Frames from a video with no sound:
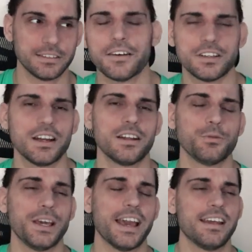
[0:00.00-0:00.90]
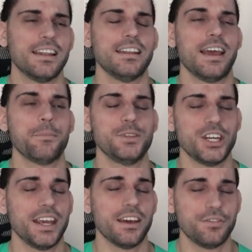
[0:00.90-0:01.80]
After that we had an
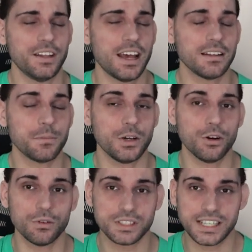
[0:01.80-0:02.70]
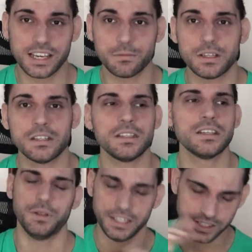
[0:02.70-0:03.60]
MJF and Adam Cole segment.
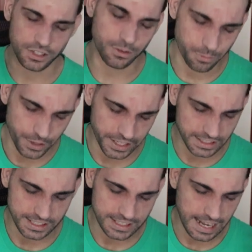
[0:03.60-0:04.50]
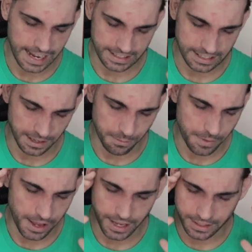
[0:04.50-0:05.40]
Please don't break this tag team,
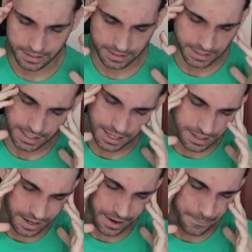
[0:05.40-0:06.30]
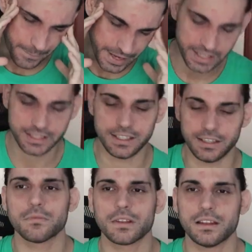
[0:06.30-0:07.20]
man. They're amazing.